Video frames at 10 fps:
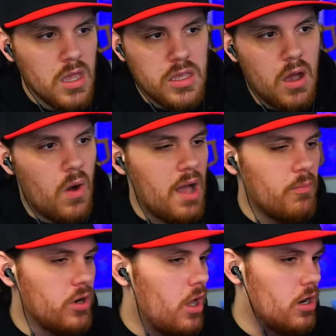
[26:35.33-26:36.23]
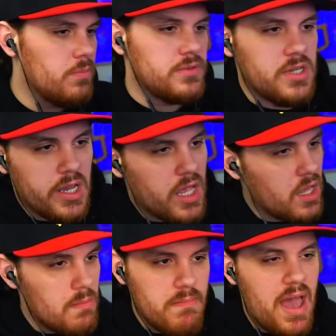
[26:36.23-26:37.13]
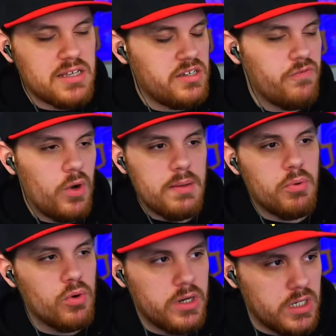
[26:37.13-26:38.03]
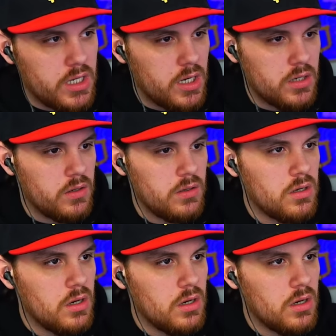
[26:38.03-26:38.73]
Yo, I'm 100% getting a massive whiteboard in here, dude.